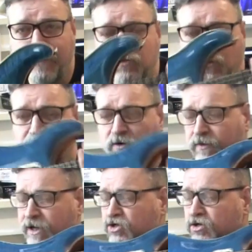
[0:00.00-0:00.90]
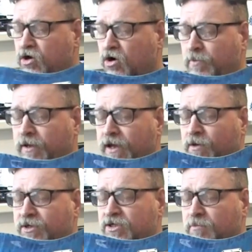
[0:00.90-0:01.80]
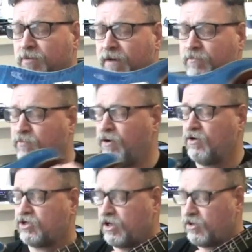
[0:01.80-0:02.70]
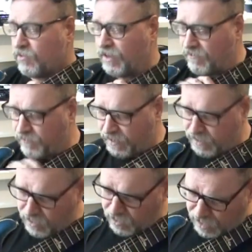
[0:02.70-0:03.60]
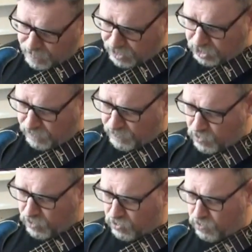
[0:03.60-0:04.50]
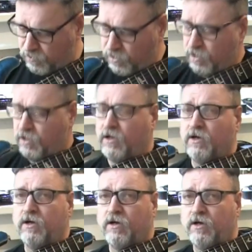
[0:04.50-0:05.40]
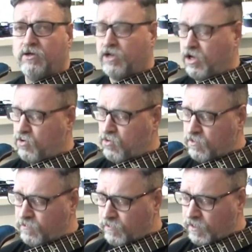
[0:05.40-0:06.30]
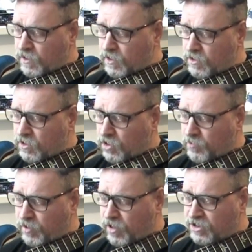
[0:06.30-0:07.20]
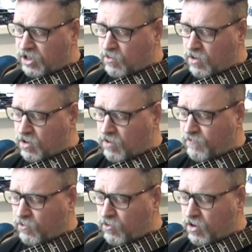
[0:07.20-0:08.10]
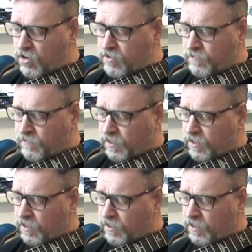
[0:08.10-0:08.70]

That's why I've got the extra knob here, which is a blend pot. So you will have a, I imagine, a volume, tone. You've got Piezo off or on.